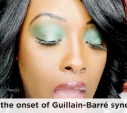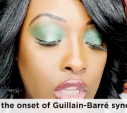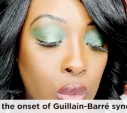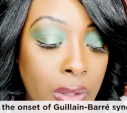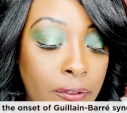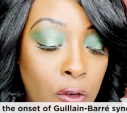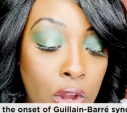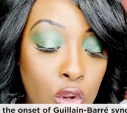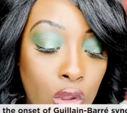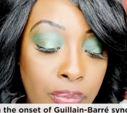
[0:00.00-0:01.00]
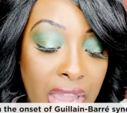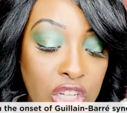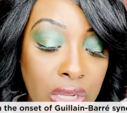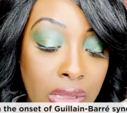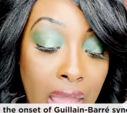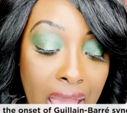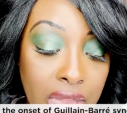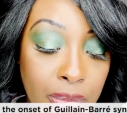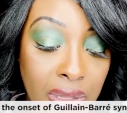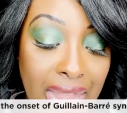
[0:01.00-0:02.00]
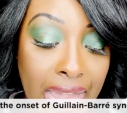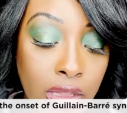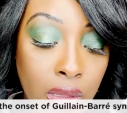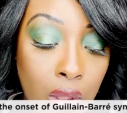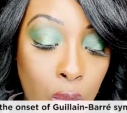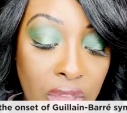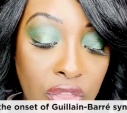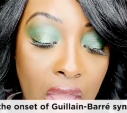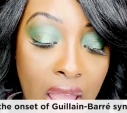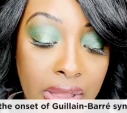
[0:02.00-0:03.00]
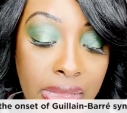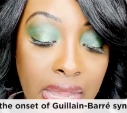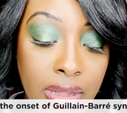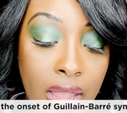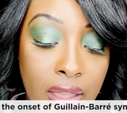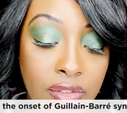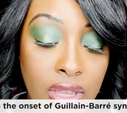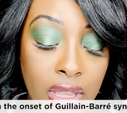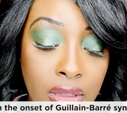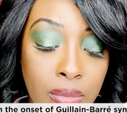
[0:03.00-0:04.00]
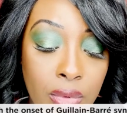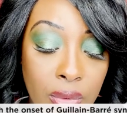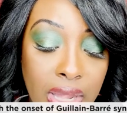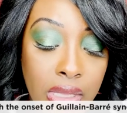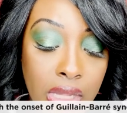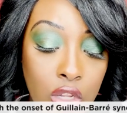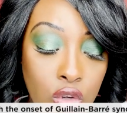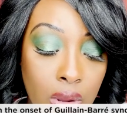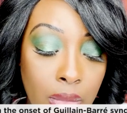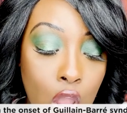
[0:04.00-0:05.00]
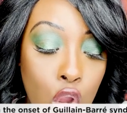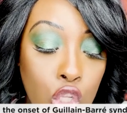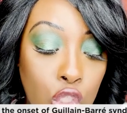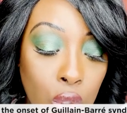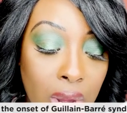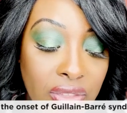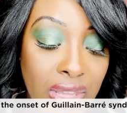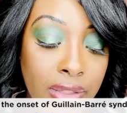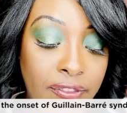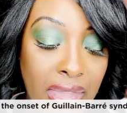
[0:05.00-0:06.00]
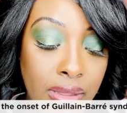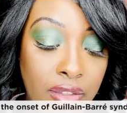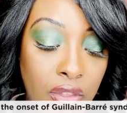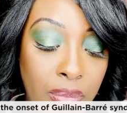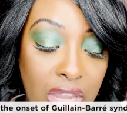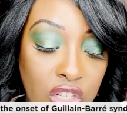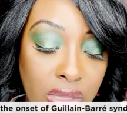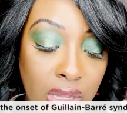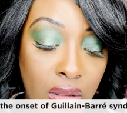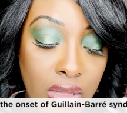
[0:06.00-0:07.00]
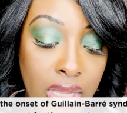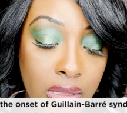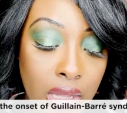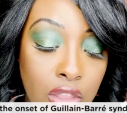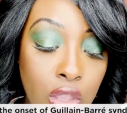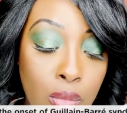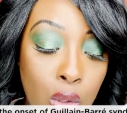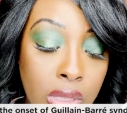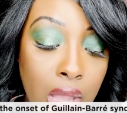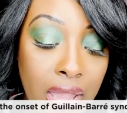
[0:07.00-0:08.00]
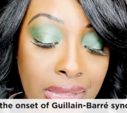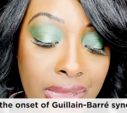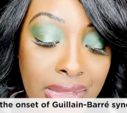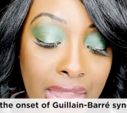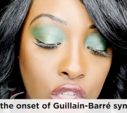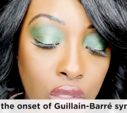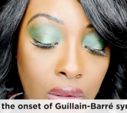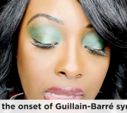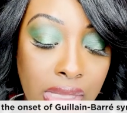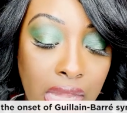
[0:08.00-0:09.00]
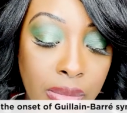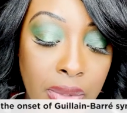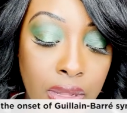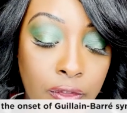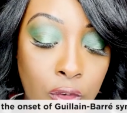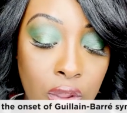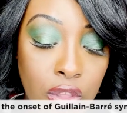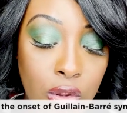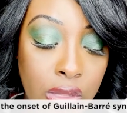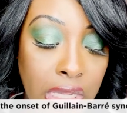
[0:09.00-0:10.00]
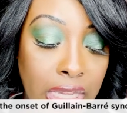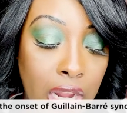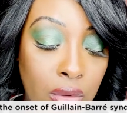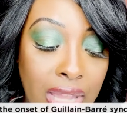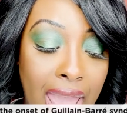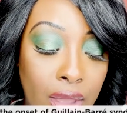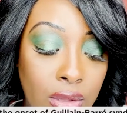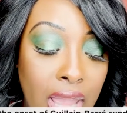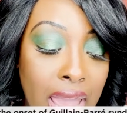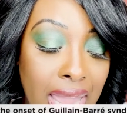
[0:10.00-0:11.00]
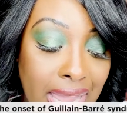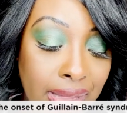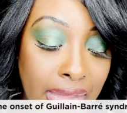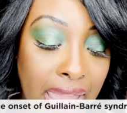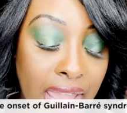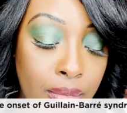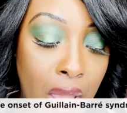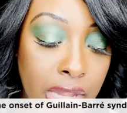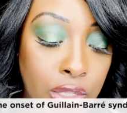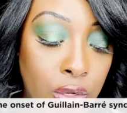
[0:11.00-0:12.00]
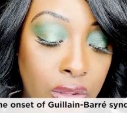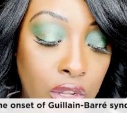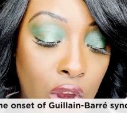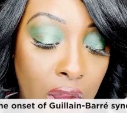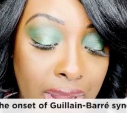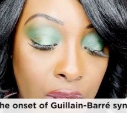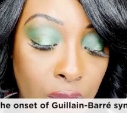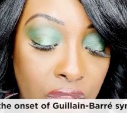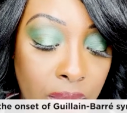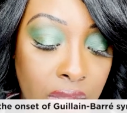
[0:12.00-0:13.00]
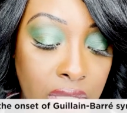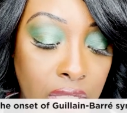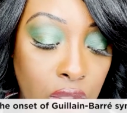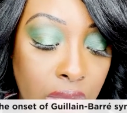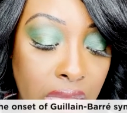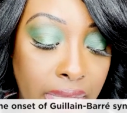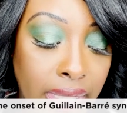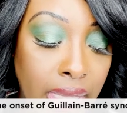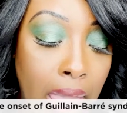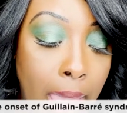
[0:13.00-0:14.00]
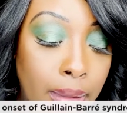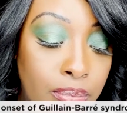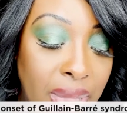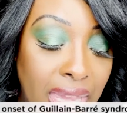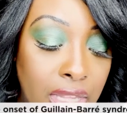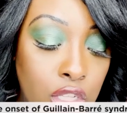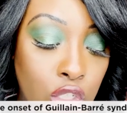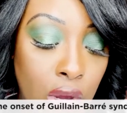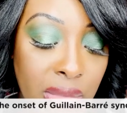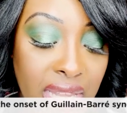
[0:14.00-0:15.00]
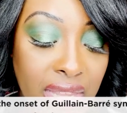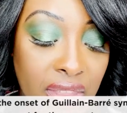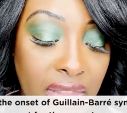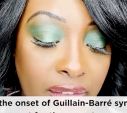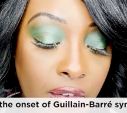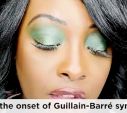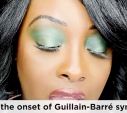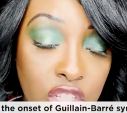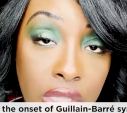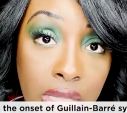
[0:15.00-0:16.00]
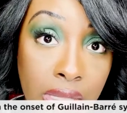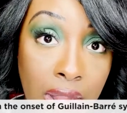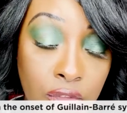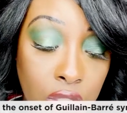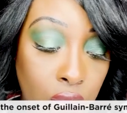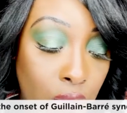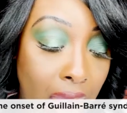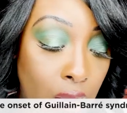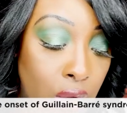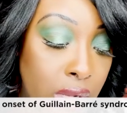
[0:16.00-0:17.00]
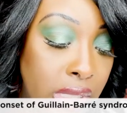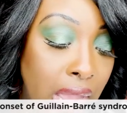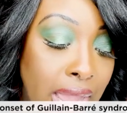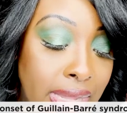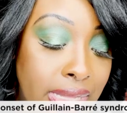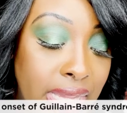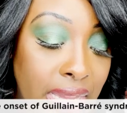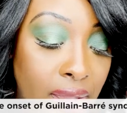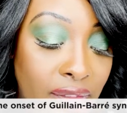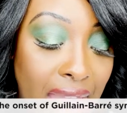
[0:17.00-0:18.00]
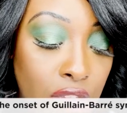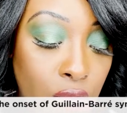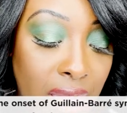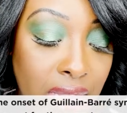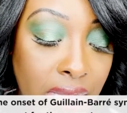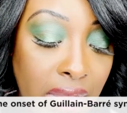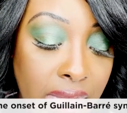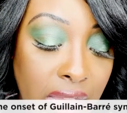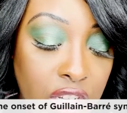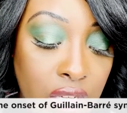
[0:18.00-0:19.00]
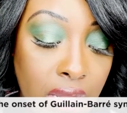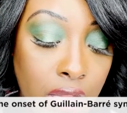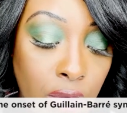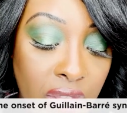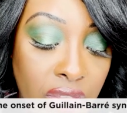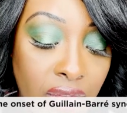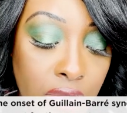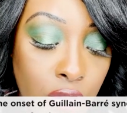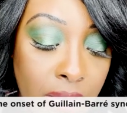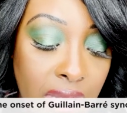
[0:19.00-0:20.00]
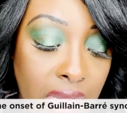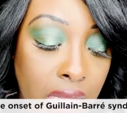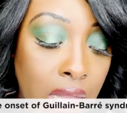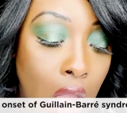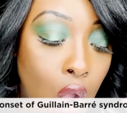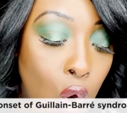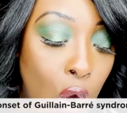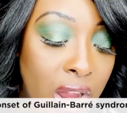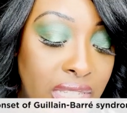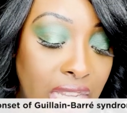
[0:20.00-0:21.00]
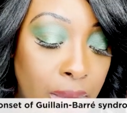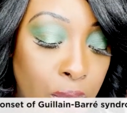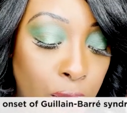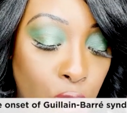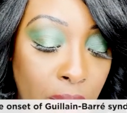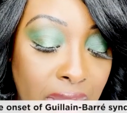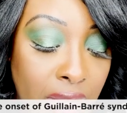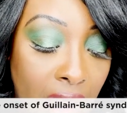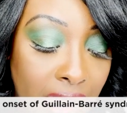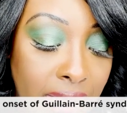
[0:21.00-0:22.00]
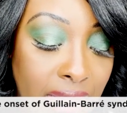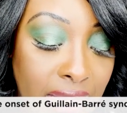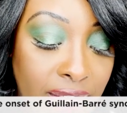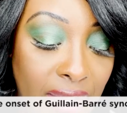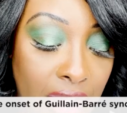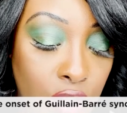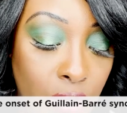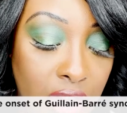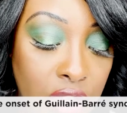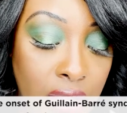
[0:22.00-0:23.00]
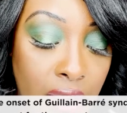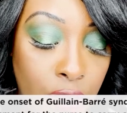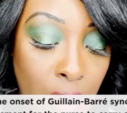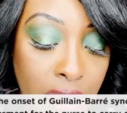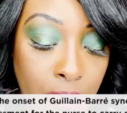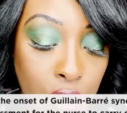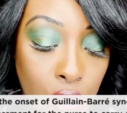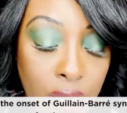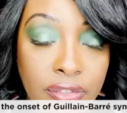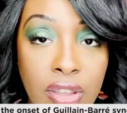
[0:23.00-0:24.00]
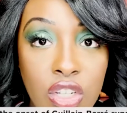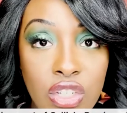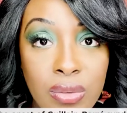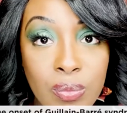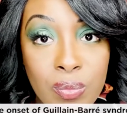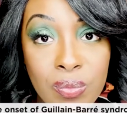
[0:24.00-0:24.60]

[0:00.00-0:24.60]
A twenty-four-year-old patient is hospitalized with the onset of Guillain-Barré syndrome. During this phase of the patient's illness, the most essential assessment for the nurse to carry out is A, monitoring the cardiac rhythm continuously, B, determining the level of consciousness every two hours, C, evaluating sensation and strength of extremities, or D, performing constant evaluation of respiratory function.